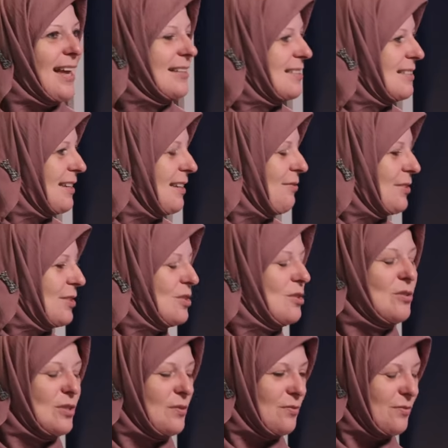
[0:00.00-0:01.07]
Cat
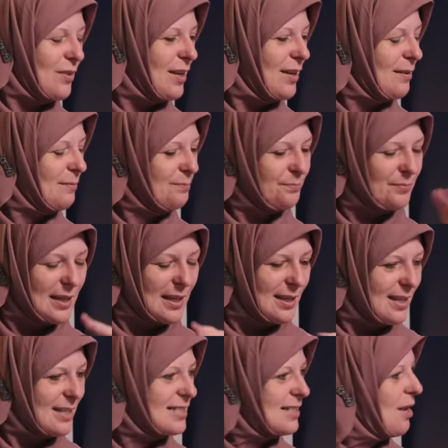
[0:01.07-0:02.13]
Stevens, Yusuf um,
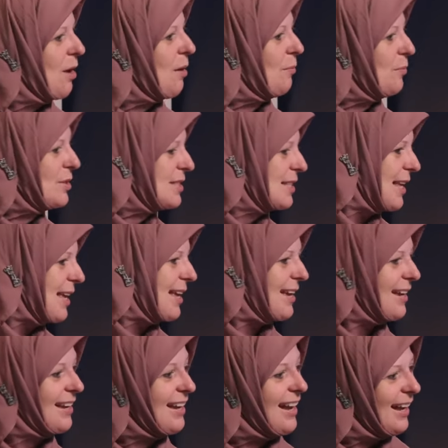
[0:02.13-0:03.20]
Islam, Islam, was yes.
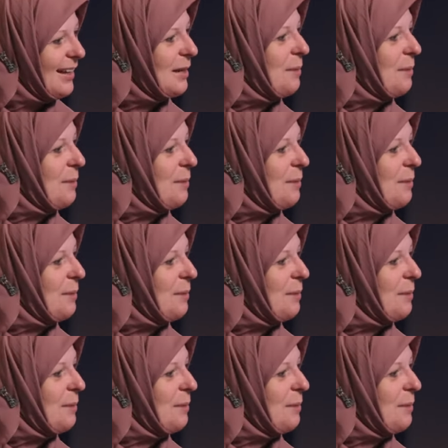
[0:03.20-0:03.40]
there, yeah.